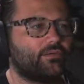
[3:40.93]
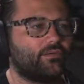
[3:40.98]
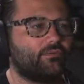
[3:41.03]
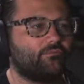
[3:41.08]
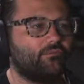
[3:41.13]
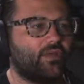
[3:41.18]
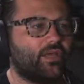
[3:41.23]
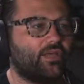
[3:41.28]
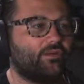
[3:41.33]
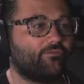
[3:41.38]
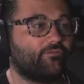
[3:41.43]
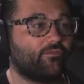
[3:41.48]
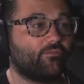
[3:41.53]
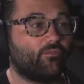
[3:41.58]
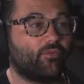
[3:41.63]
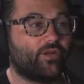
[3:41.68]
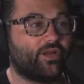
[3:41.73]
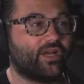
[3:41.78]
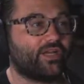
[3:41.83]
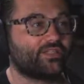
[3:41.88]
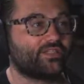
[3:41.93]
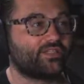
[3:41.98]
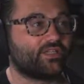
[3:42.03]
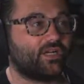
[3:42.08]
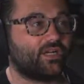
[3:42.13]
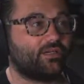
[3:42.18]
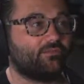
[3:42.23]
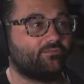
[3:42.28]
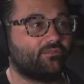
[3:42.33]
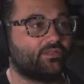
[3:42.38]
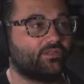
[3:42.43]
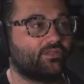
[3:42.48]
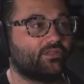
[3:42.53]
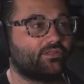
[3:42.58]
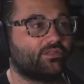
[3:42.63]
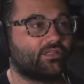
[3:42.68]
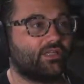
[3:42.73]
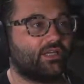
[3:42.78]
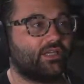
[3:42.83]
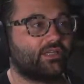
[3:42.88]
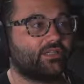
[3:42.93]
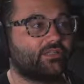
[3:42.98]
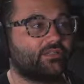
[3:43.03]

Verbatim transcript: And from what I saw, it looked like